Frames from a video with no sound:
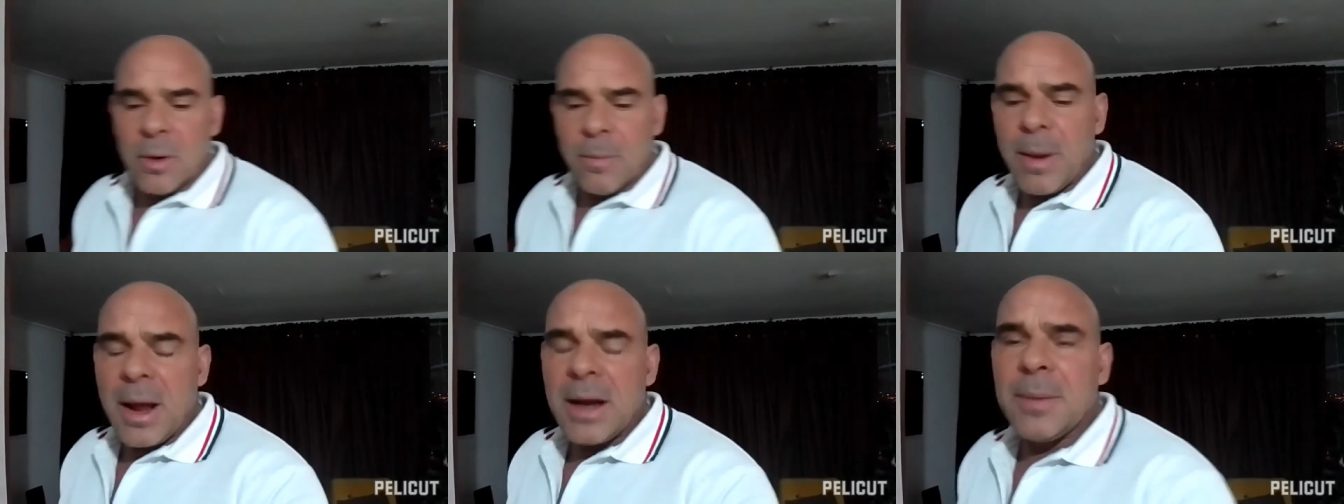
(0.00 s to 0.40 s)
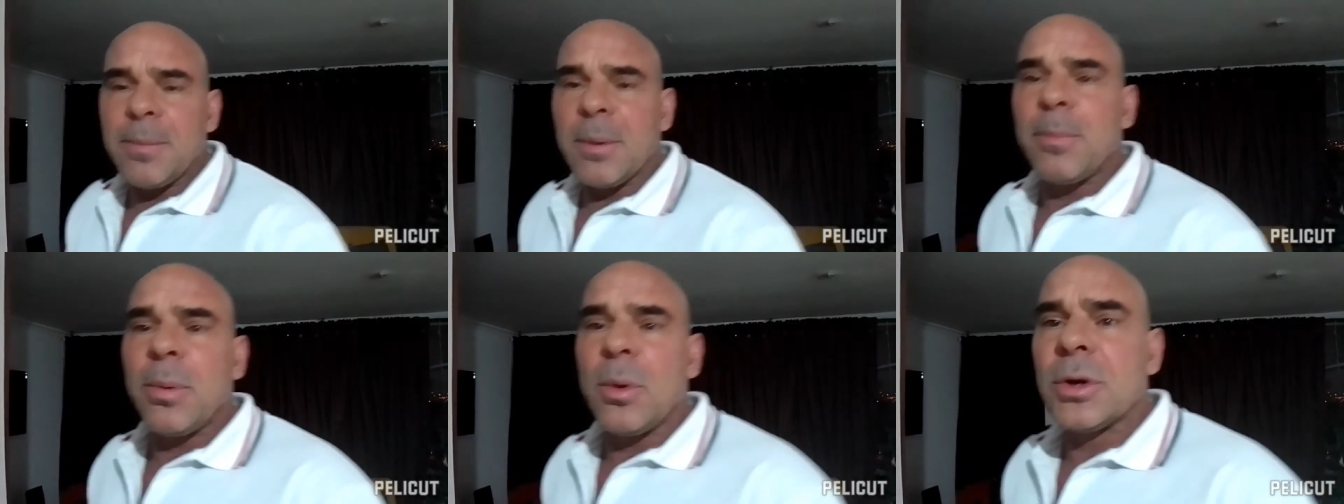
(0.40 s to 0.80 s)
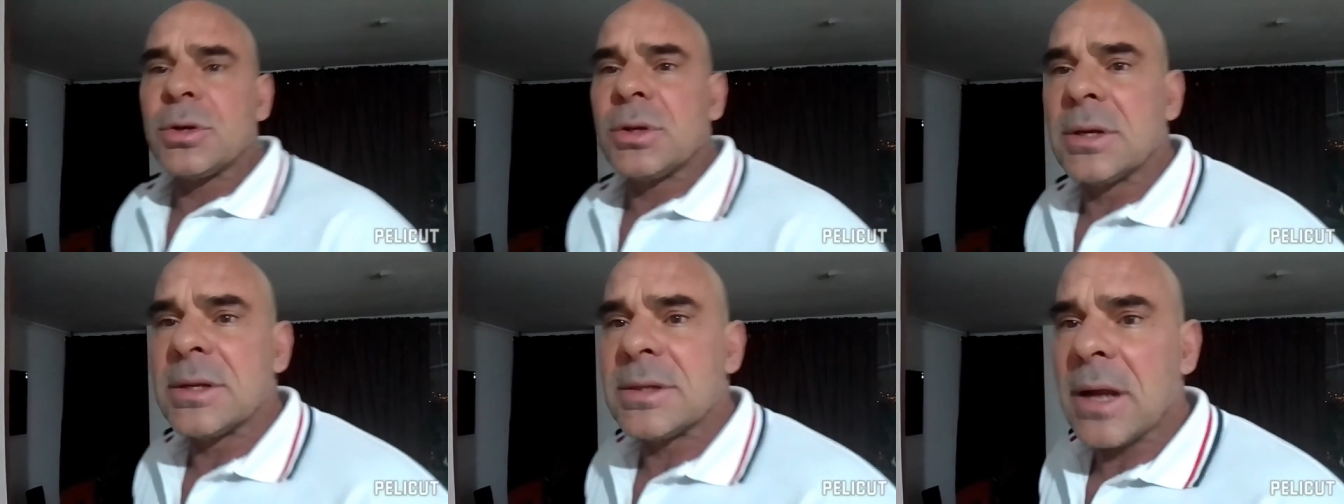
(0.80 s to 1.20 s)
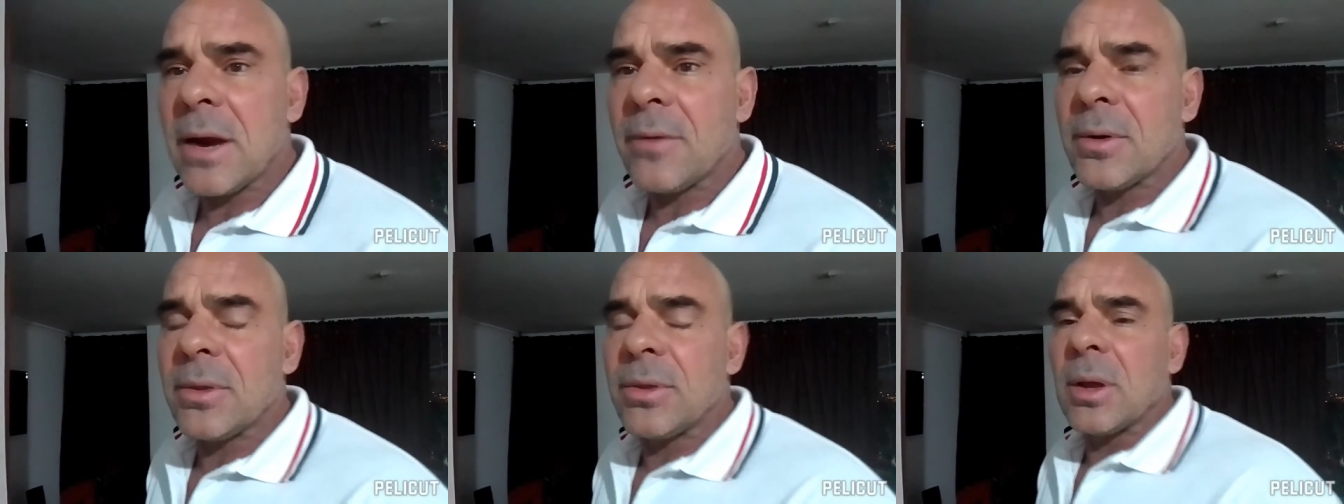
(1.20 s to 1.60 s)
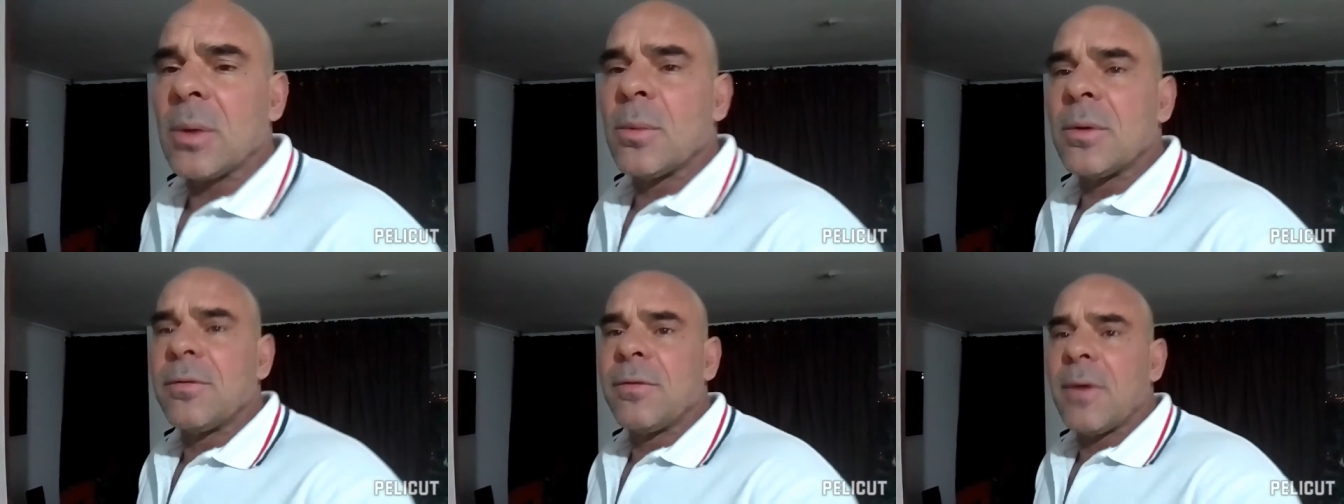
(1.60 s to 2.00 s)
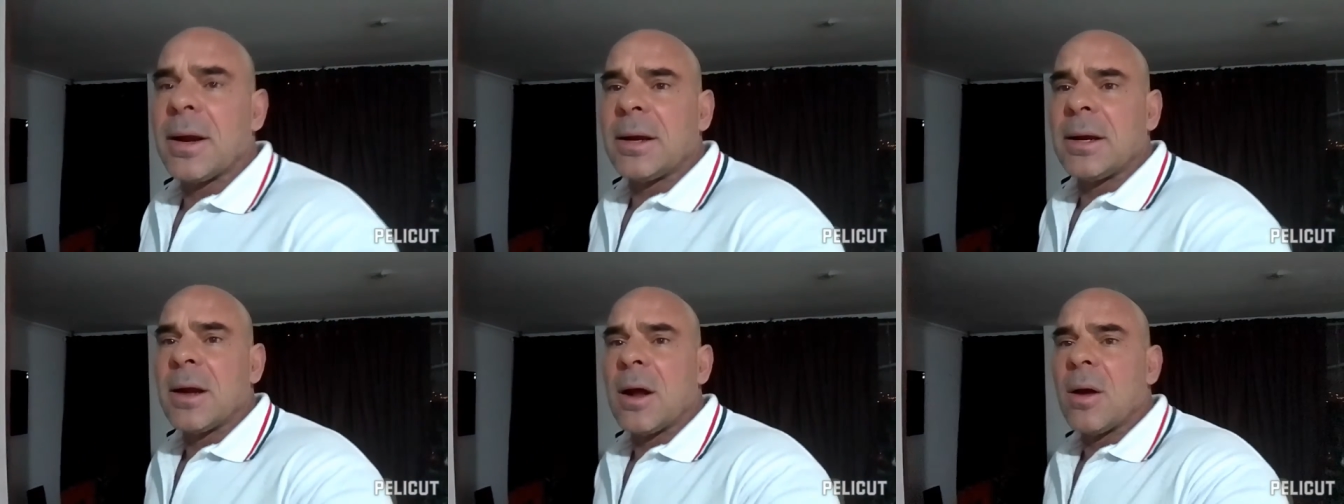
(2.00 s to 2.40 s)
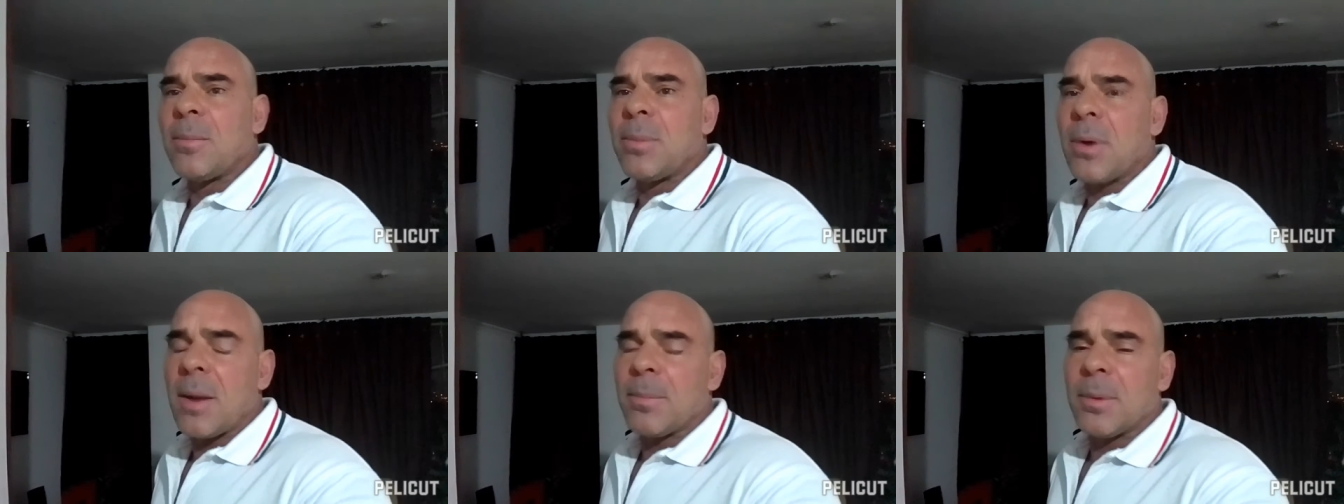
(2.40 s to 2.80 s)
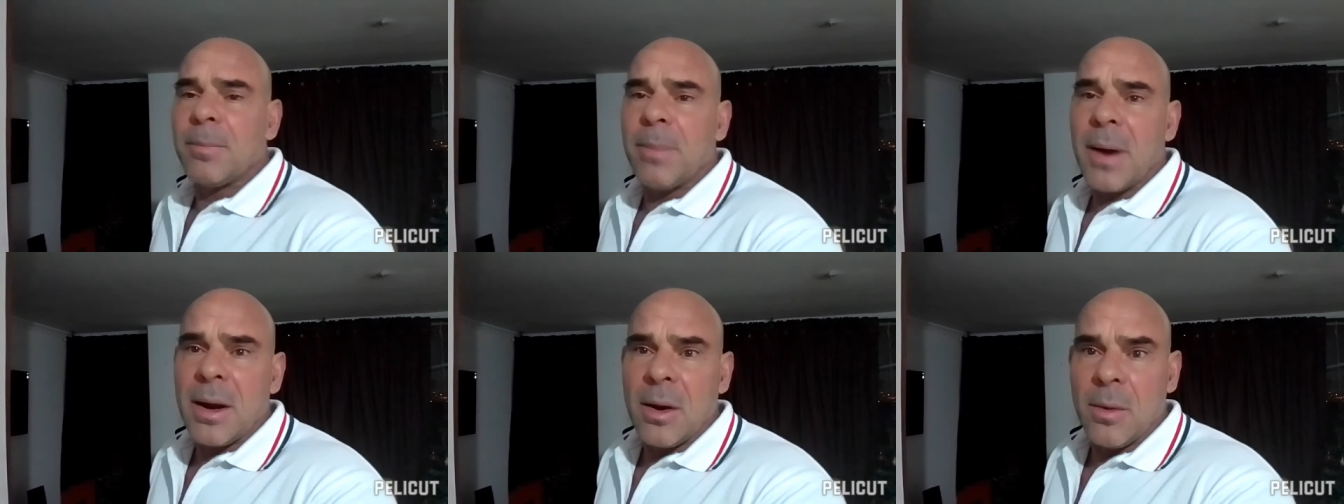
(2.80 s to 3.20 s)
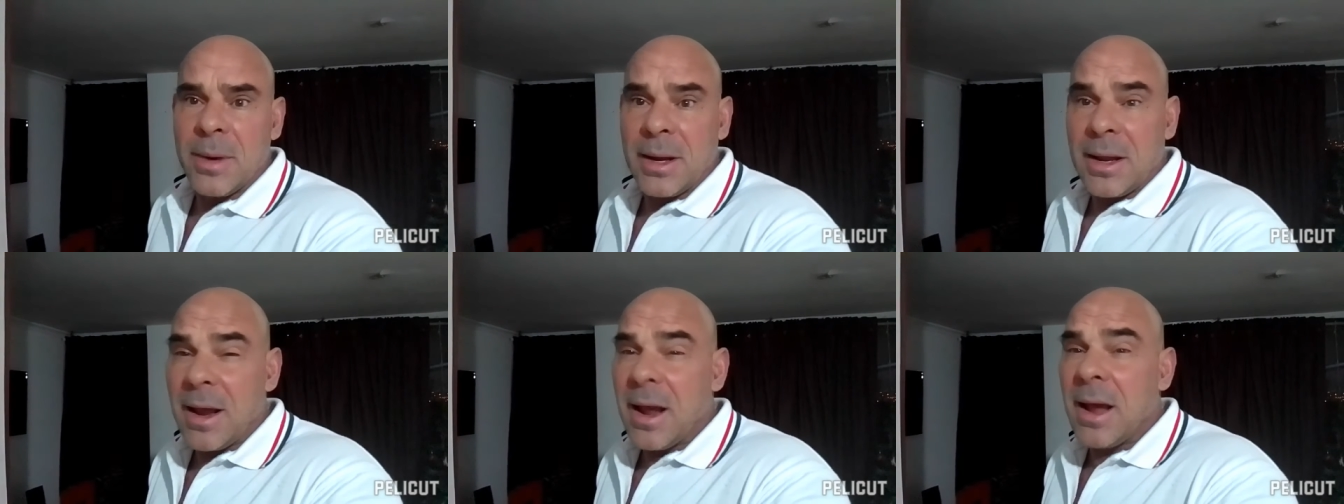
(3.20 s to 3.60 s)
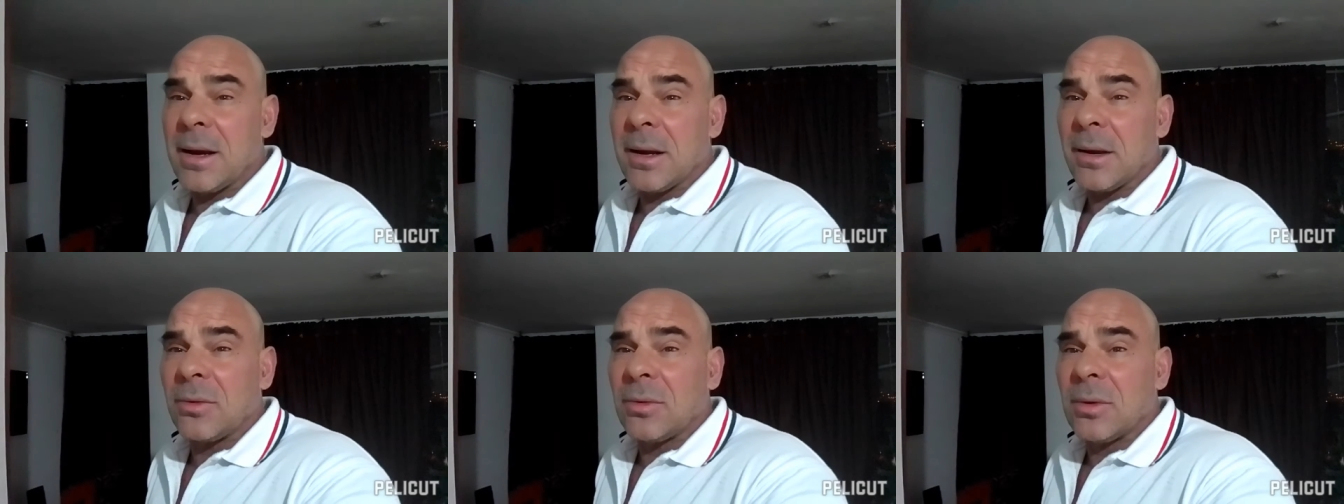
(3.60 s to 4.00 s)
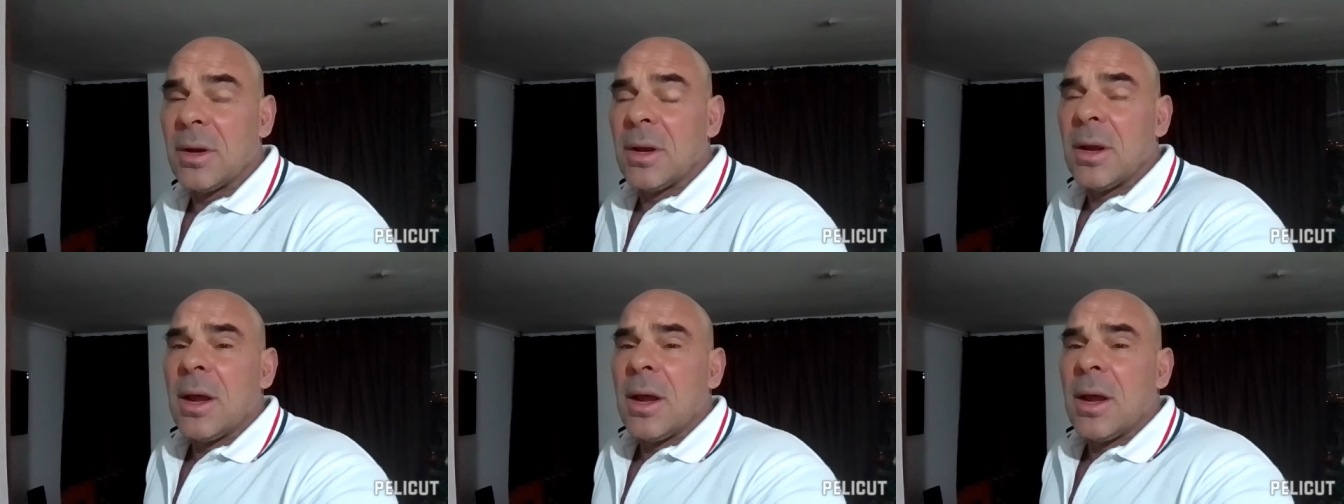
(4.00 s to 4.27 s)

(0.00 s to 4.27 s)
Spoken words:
body proportion is everything when finding out proper biomechanics.